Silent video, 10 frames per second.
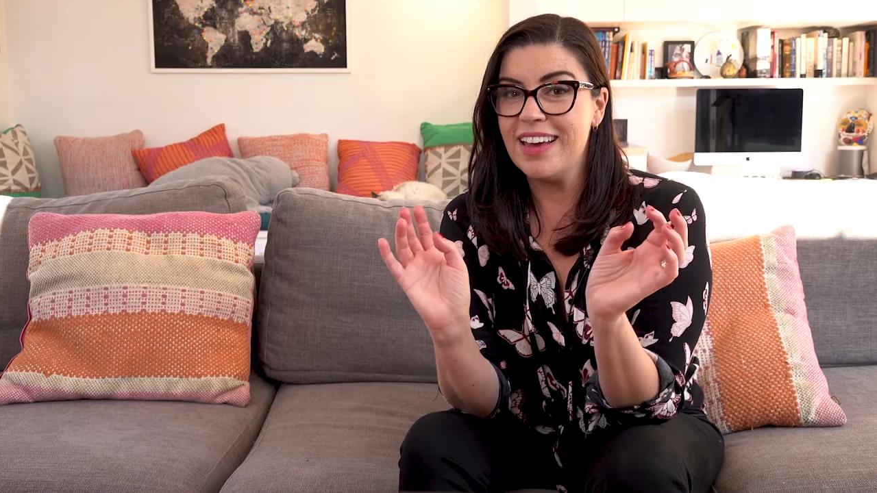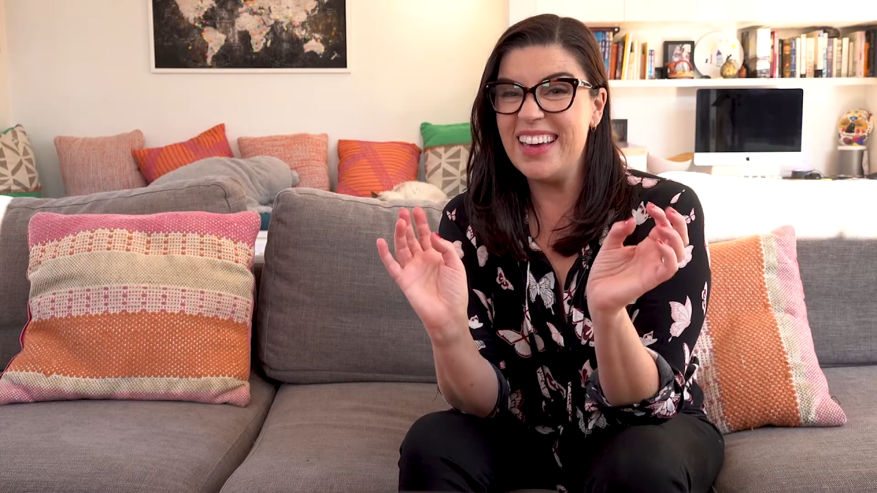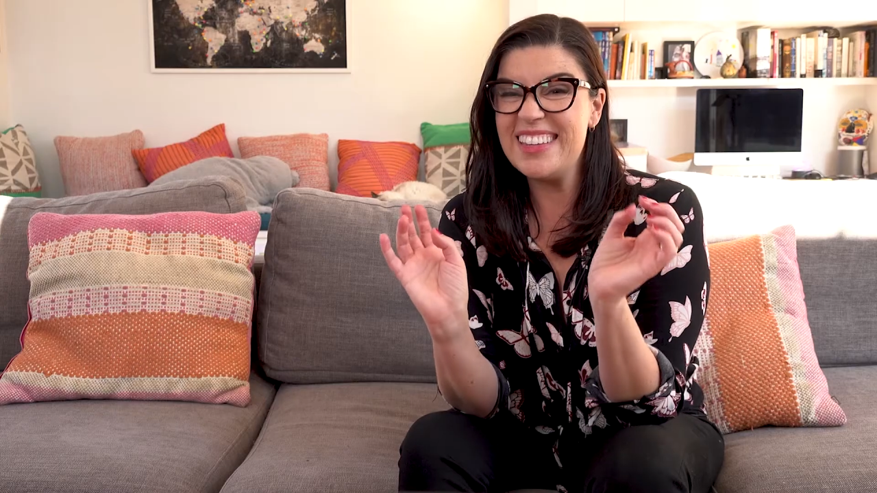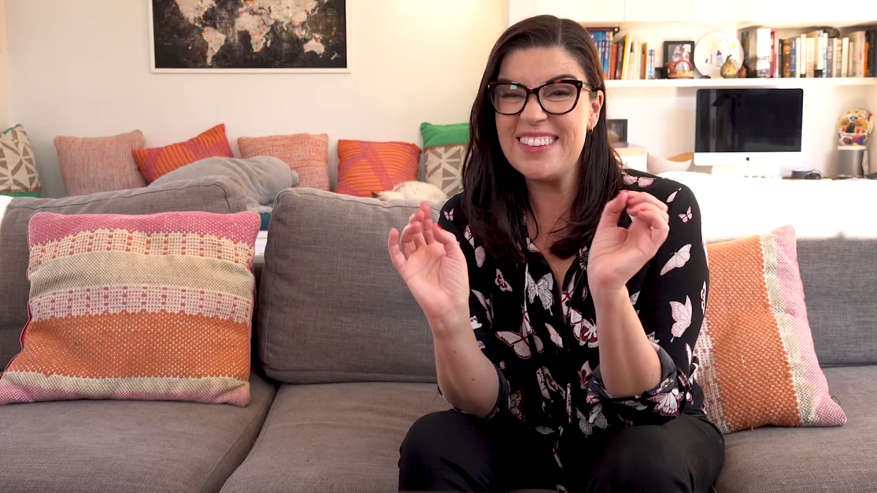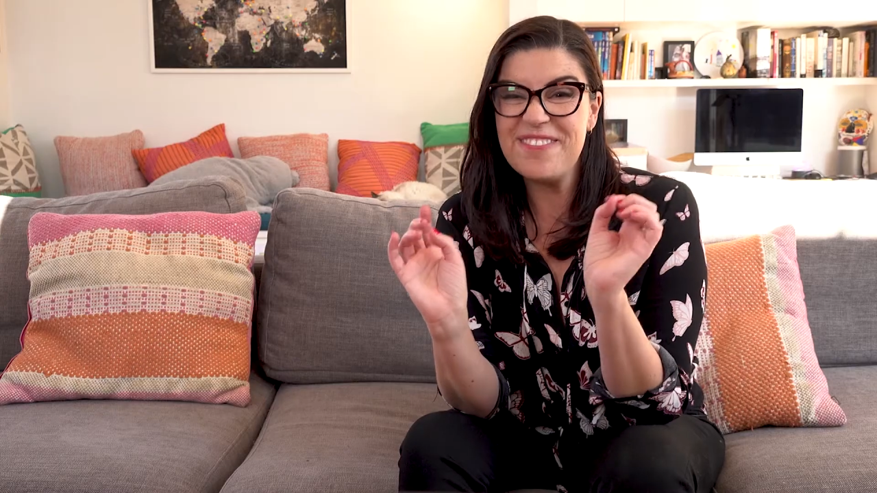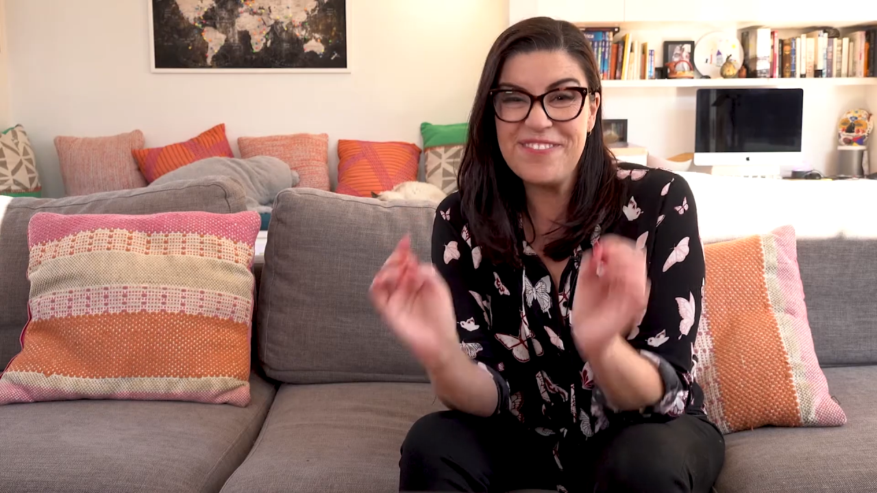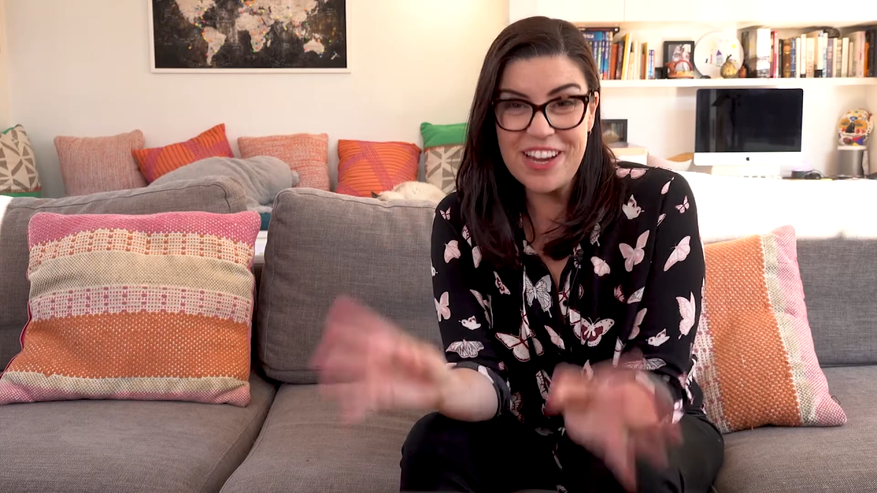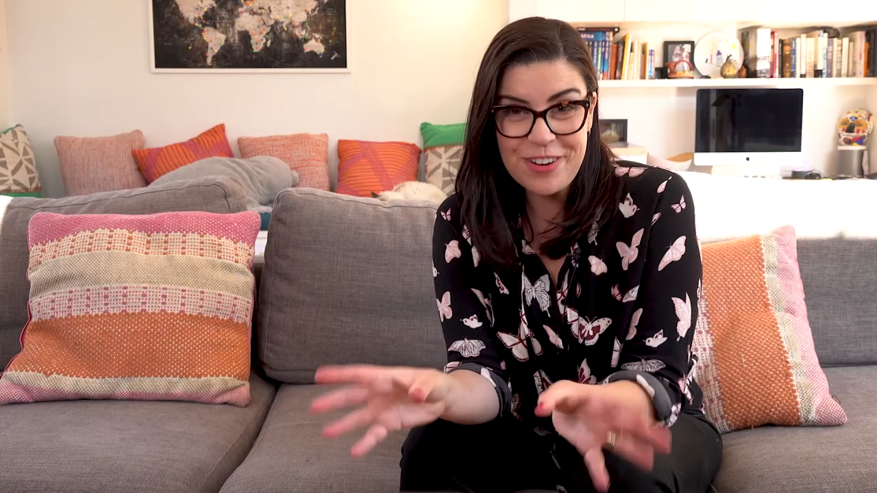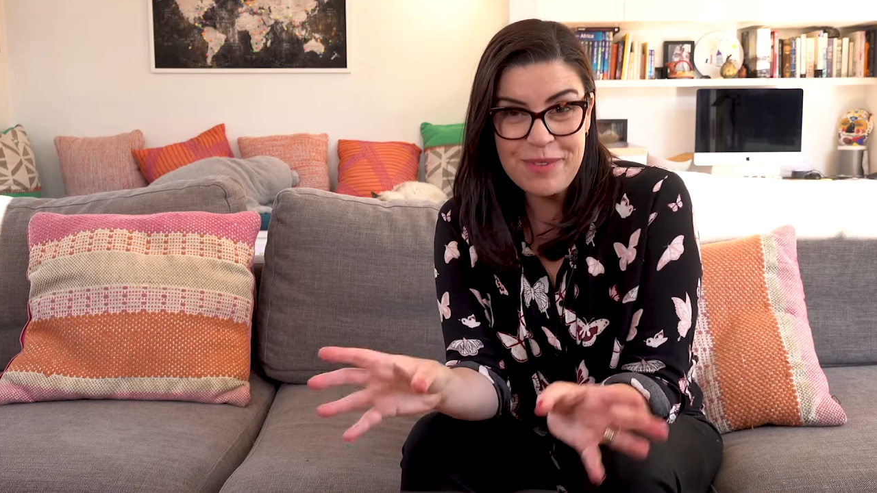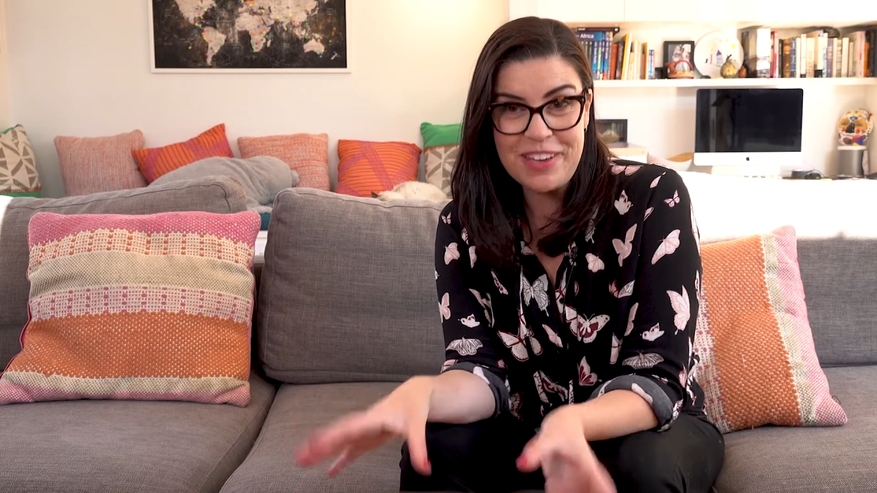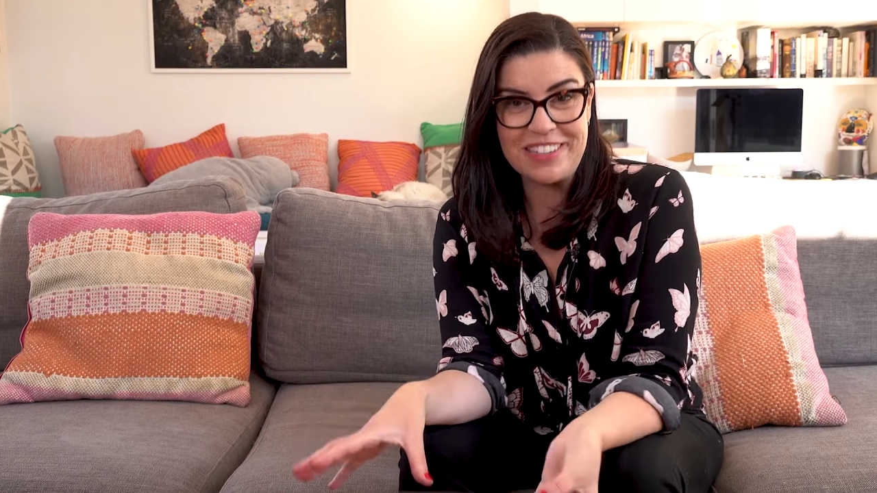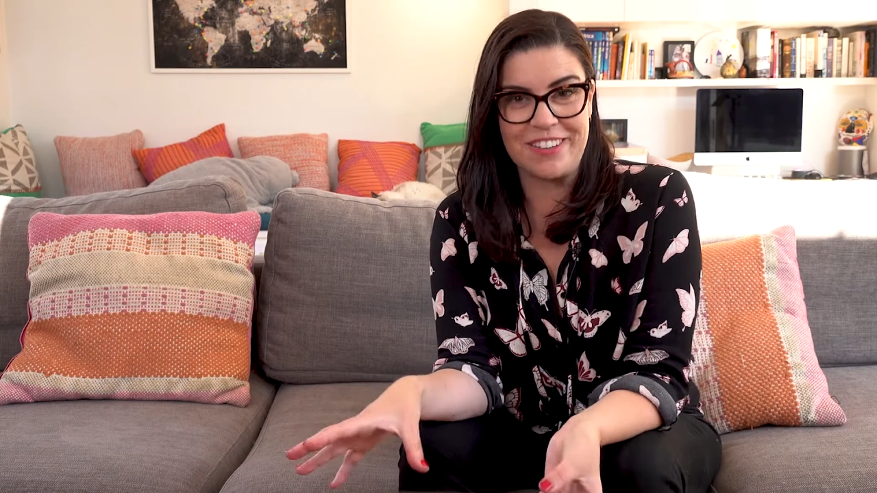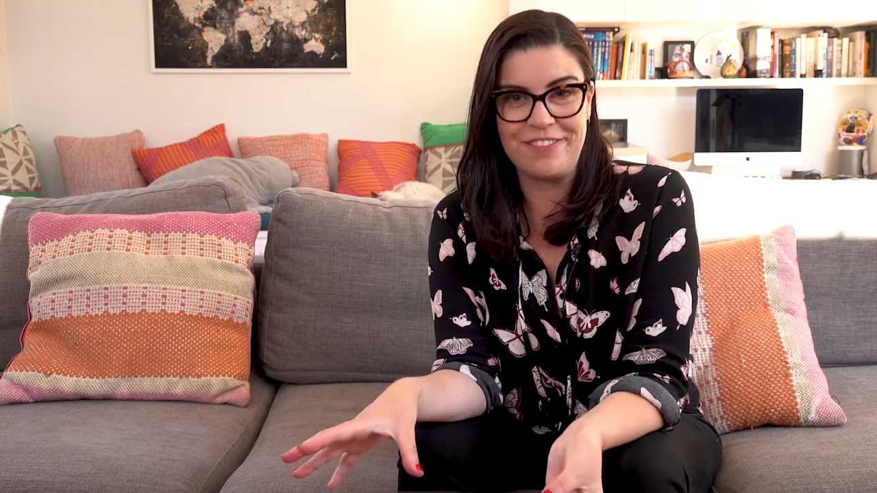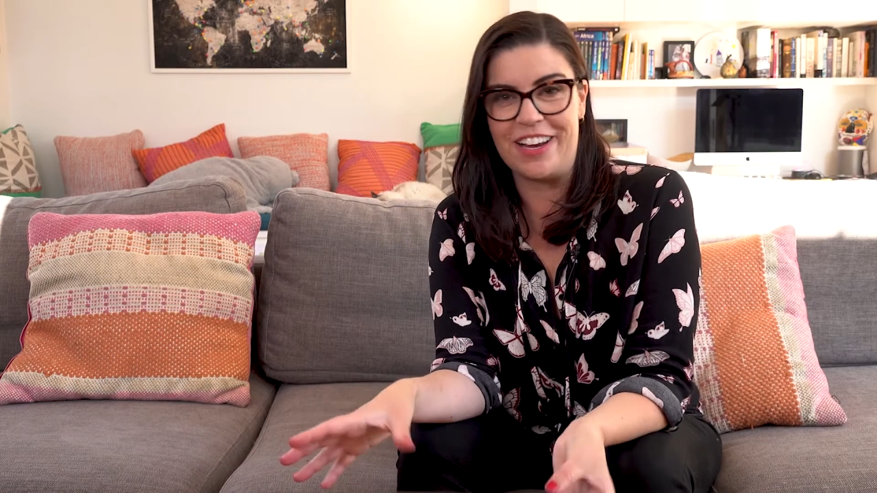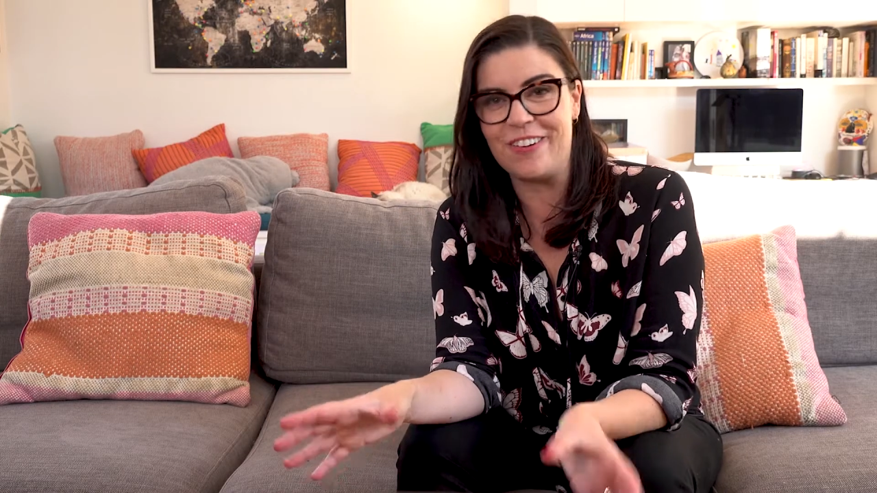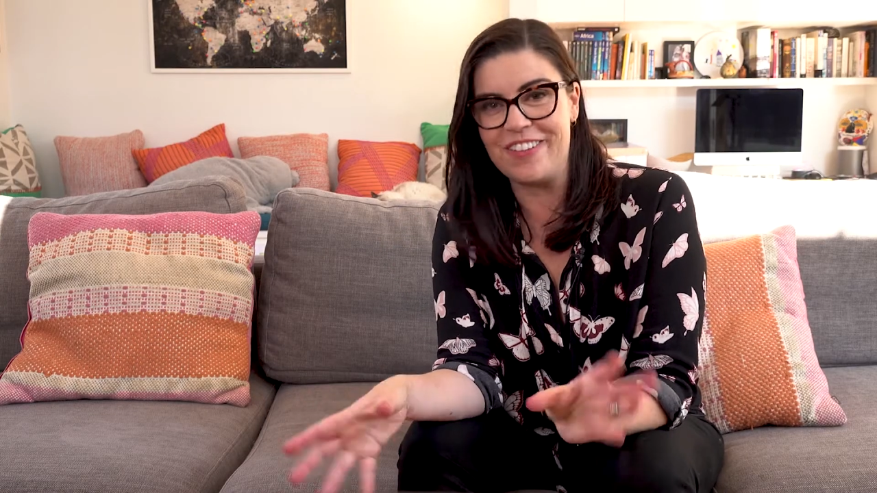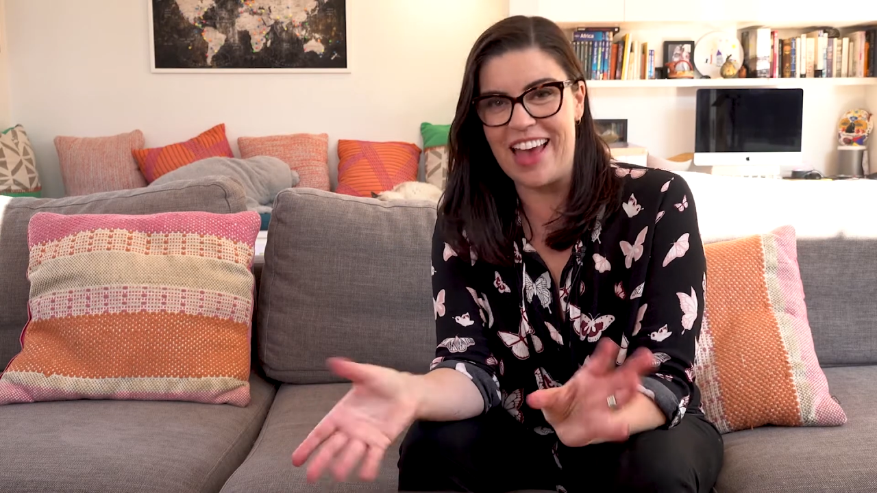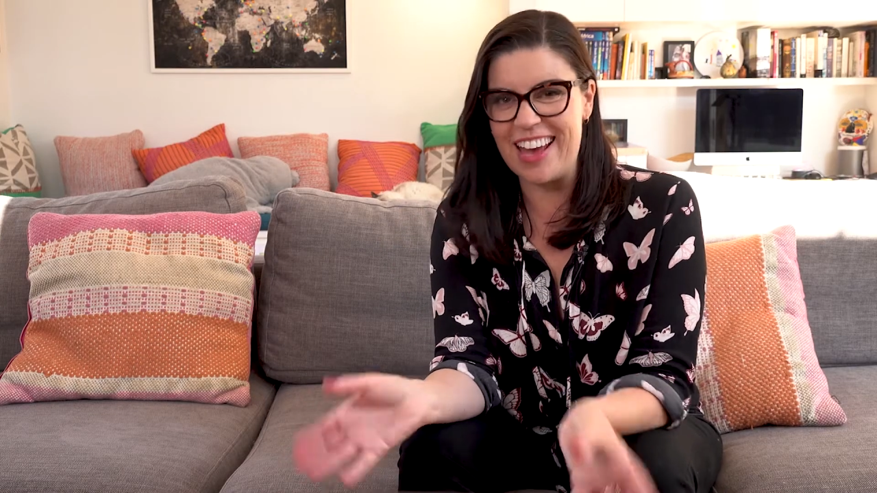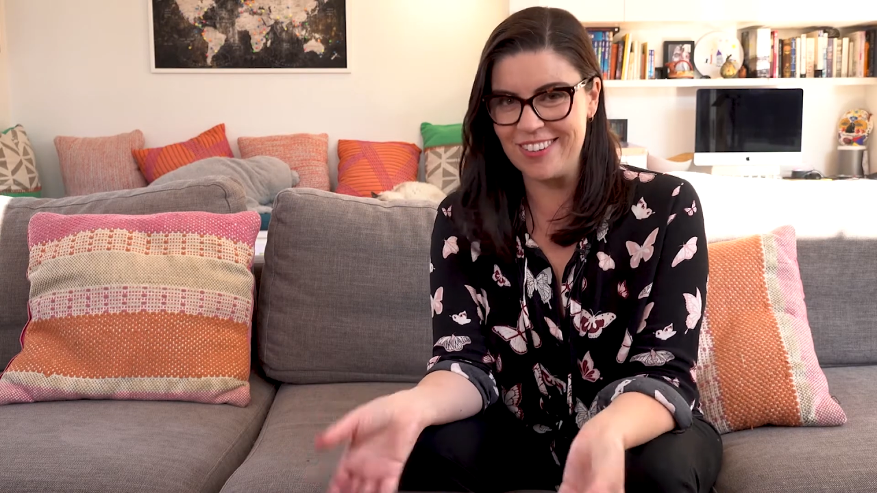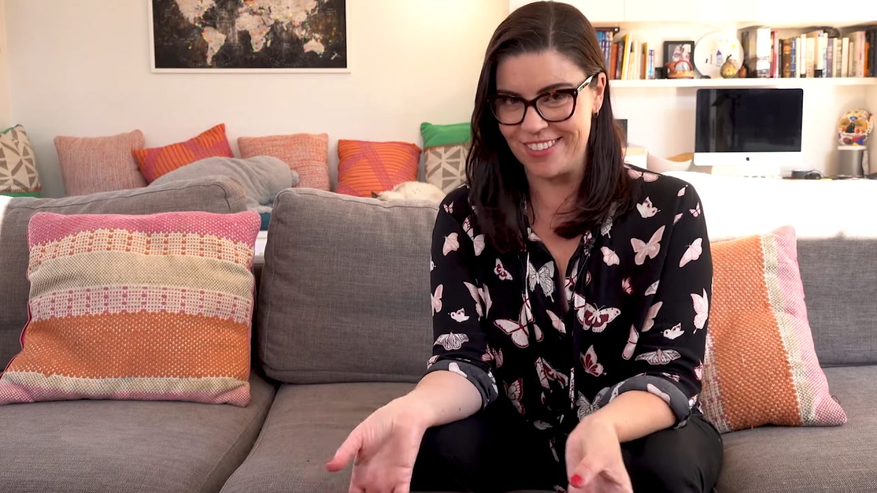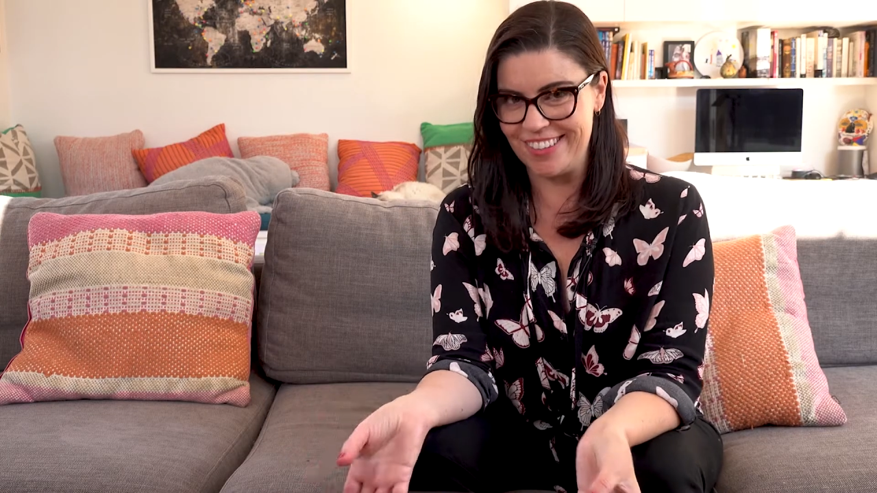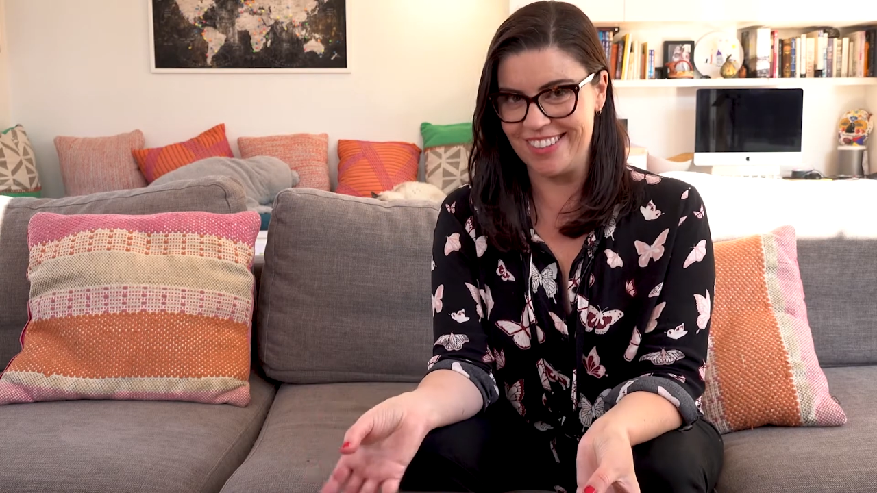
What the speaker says: It's a very mixed affair on the Android